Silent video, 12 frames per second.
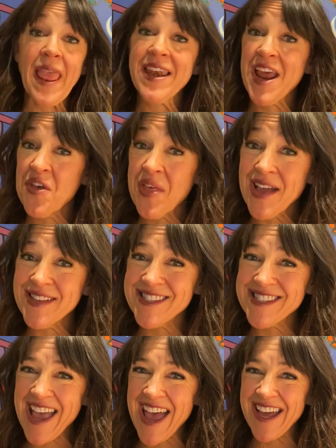Now that
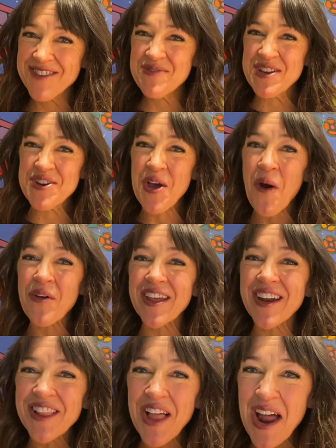said, we know
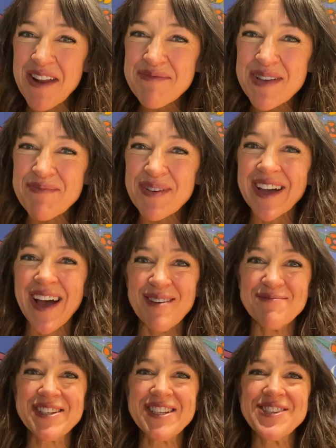that a lot of people
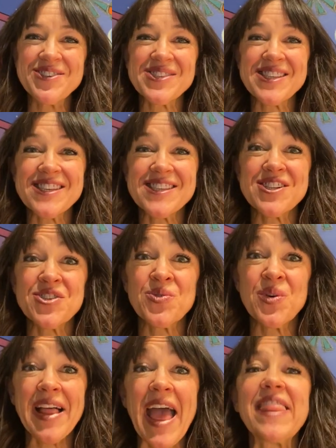come to use this
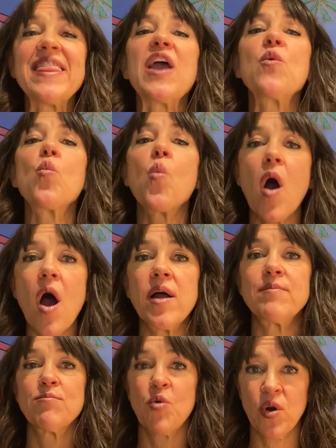tool and they
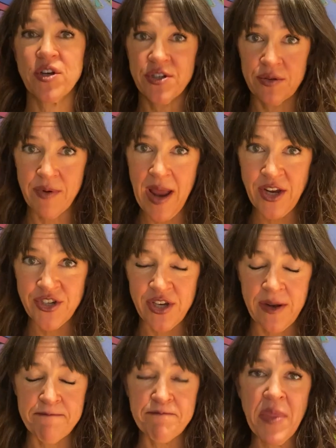want more
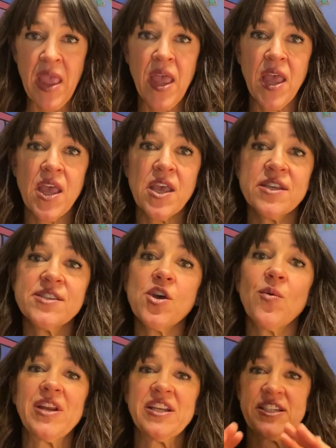direction.
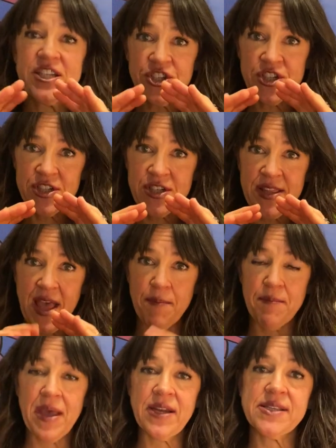So in addition to
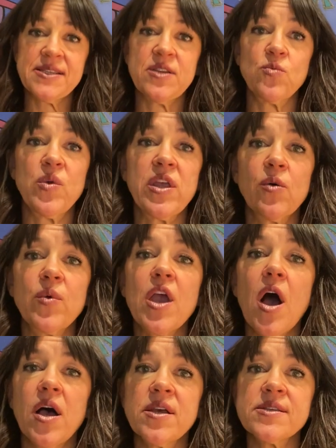that medicine wheel, we
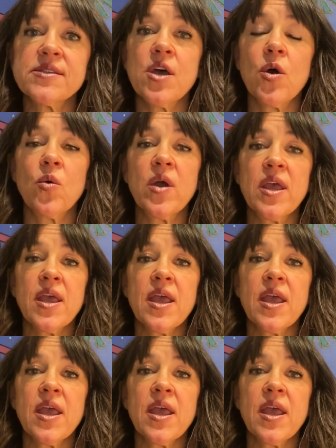also